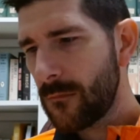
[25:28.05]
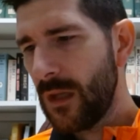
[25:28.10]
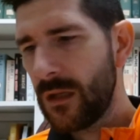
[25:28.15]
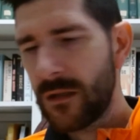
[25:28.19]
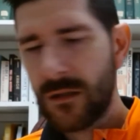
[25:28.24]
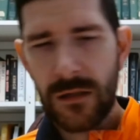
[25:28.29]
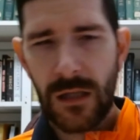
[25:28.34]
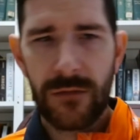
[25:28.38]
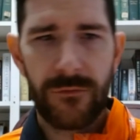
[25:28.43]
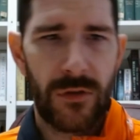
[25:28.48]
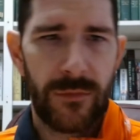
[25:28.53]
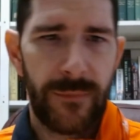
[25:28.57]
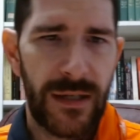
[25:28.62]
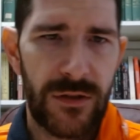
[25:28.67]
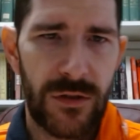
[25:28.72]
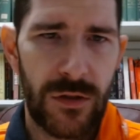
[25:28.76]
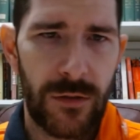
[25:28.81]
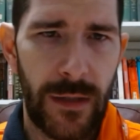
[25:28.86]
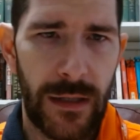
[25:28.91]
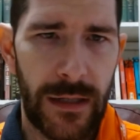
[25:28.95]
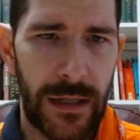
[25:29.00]
Slavery
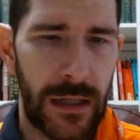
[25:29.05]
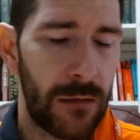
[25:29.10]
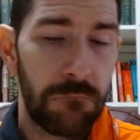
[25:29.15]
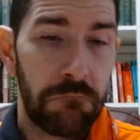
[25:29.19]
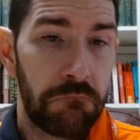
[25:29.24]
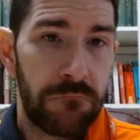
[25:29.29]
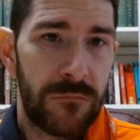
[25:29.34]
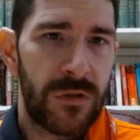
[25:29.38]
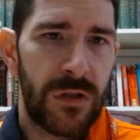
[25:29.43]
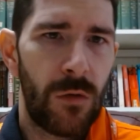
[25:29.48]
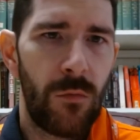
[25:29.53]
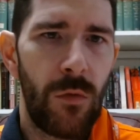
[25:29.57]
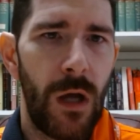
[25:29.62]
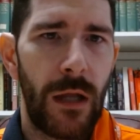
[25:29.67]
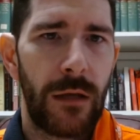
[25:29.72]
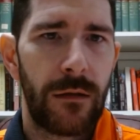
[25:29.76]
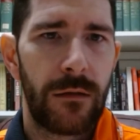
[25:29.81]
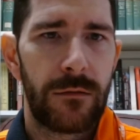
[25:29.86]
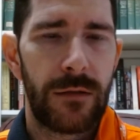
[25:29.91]
makes you money. So what?